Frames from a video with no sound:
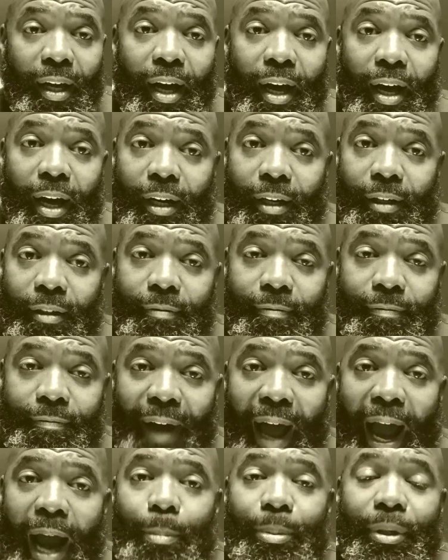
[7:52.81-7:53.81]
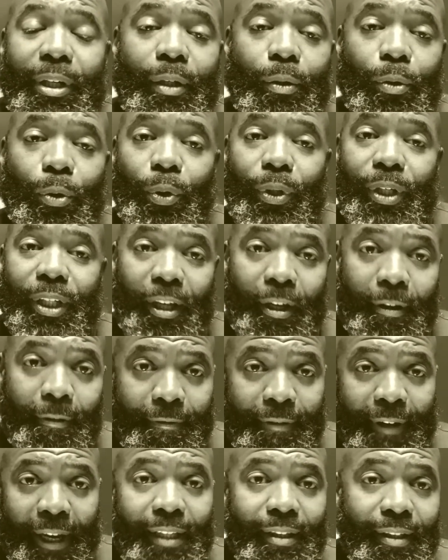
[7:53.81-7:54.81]
vibrant and growing in your
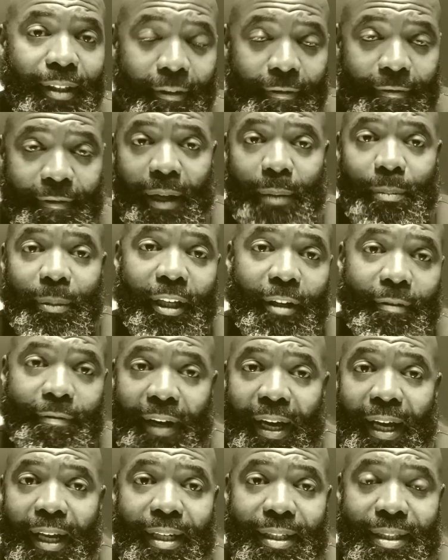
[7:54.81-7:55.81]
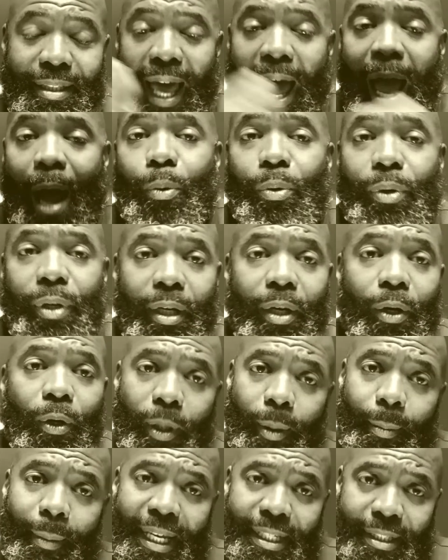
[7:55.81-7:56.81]
faith, your family, your finances. I wanna know,
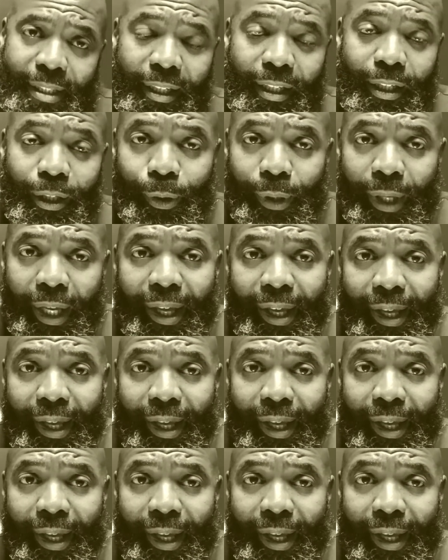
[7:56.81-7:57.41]
and I'm asking you,